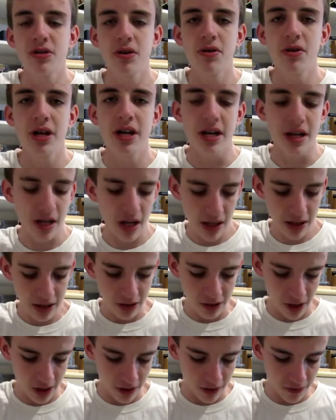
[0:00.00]
located at
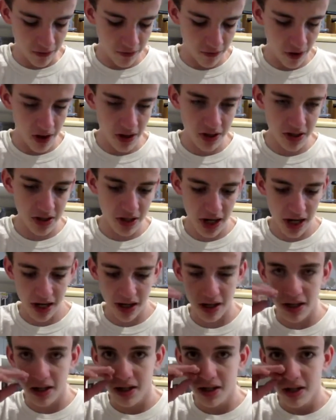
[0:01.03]
this like front
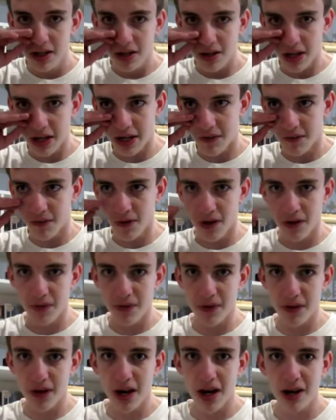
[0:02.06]
stand, like in front of
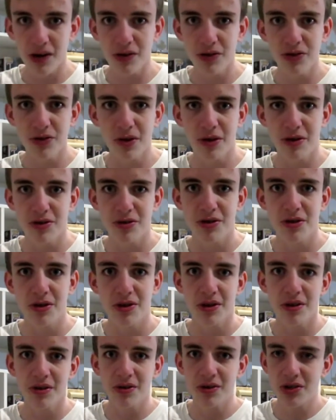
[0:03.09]
the aisle, so I was
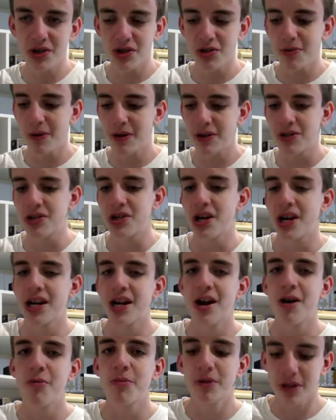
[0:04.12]
just about to check
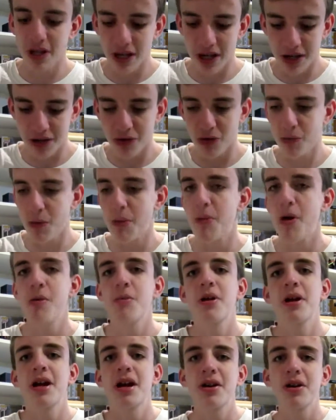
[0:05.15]
out, but then I told my mom
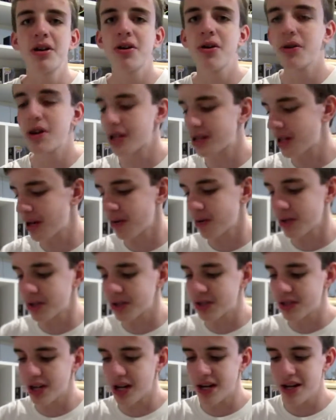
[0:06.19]
like I'm gonna go get that one
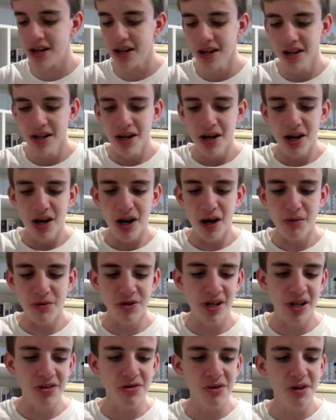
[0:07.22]
instead. So
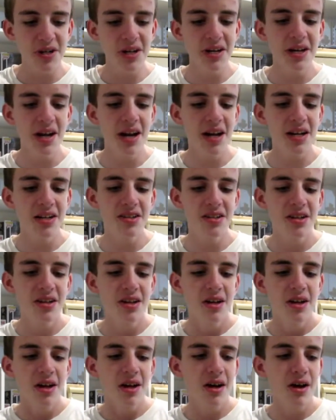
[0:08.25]
yeah, so I did get it
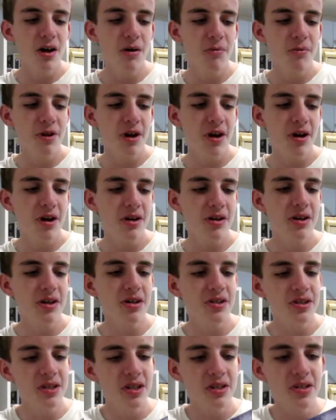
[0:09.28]
there, and you can
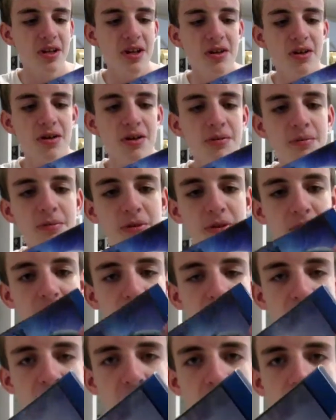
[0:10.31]
see it's
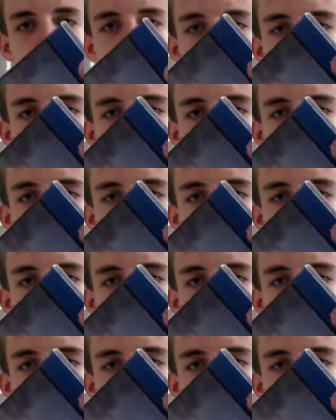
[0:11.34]
actually like a